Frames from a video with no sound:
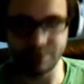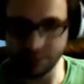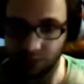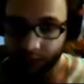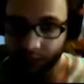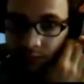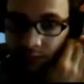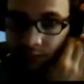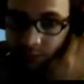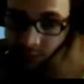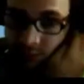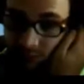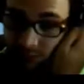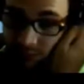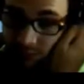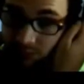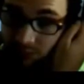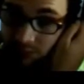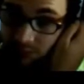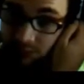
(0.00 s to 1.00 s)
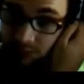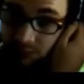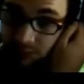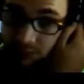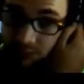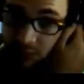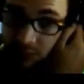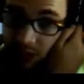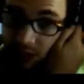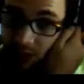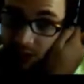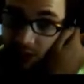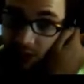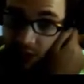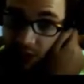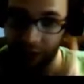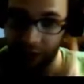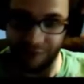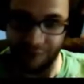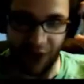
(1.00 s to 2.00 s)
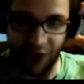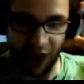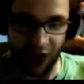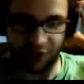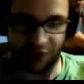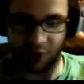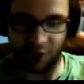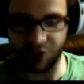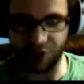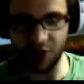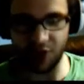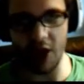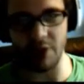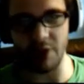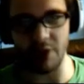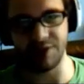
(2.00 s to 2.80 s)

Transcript: Hmm. Father was always